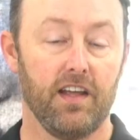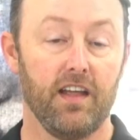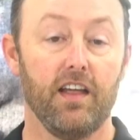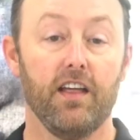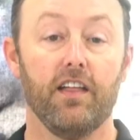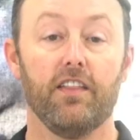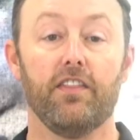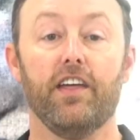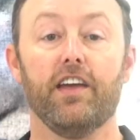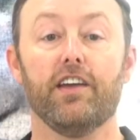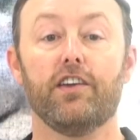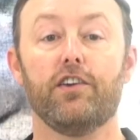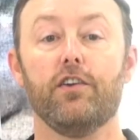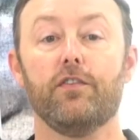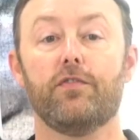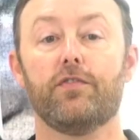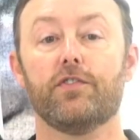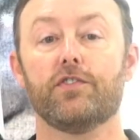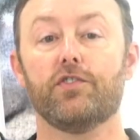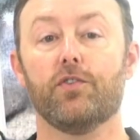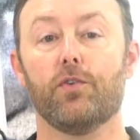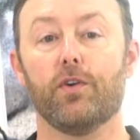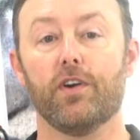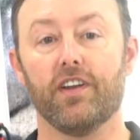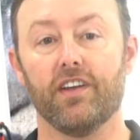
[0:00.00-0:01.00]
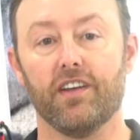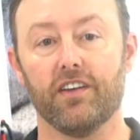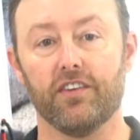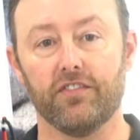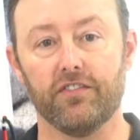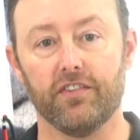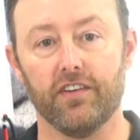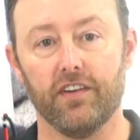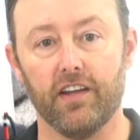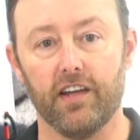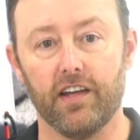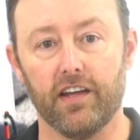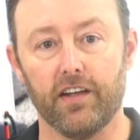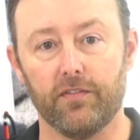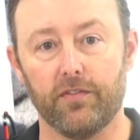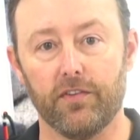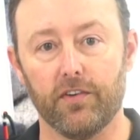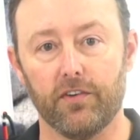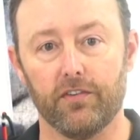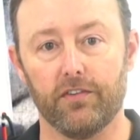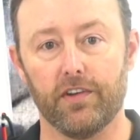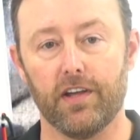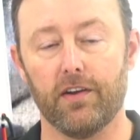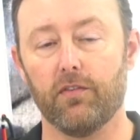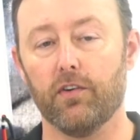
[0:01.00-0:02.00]
Thank you for joining us today. If
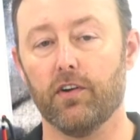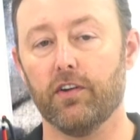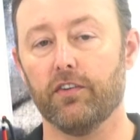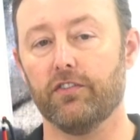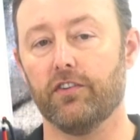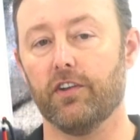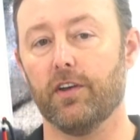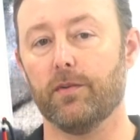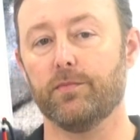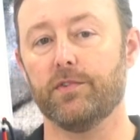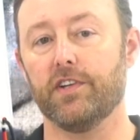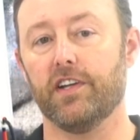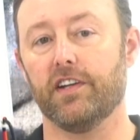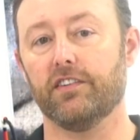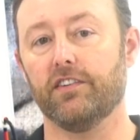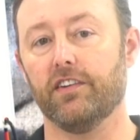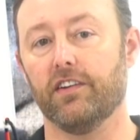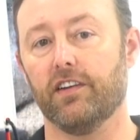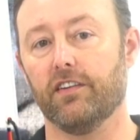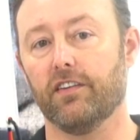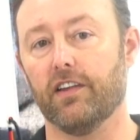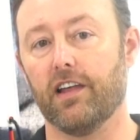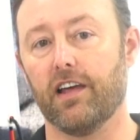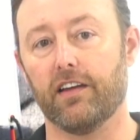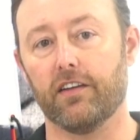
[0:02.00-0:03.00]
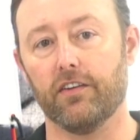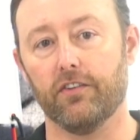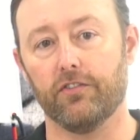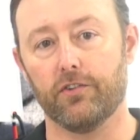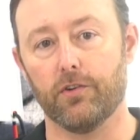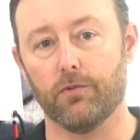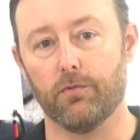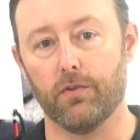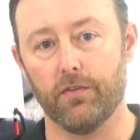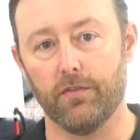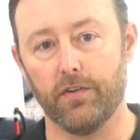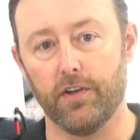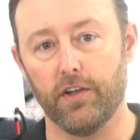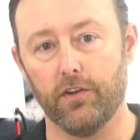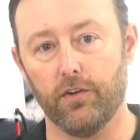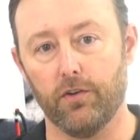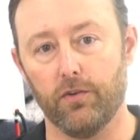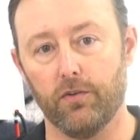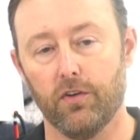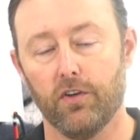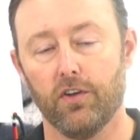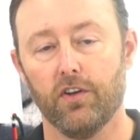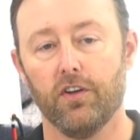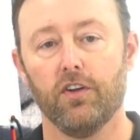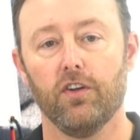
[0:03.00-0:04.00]
there's ever a subject you'd like us to review,
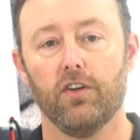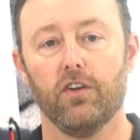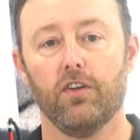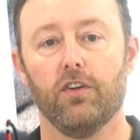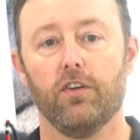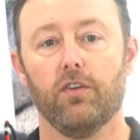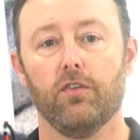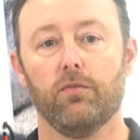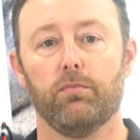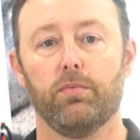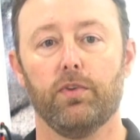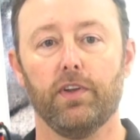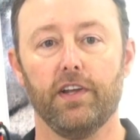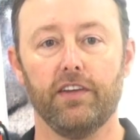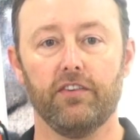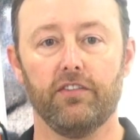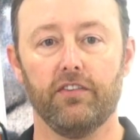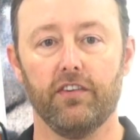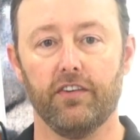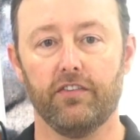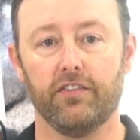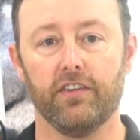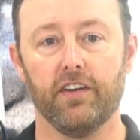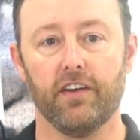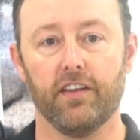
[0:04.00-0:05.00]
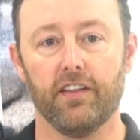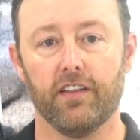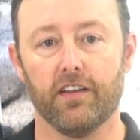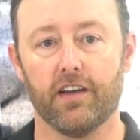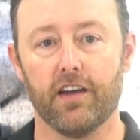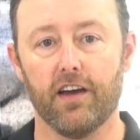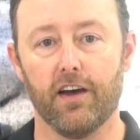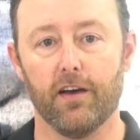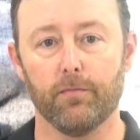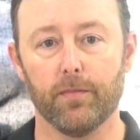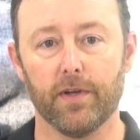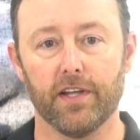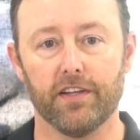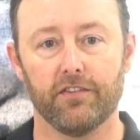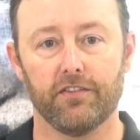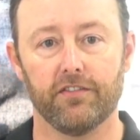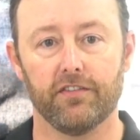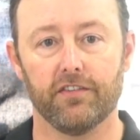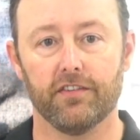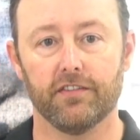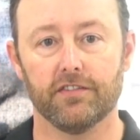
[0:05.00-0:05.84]
please list it in the comments.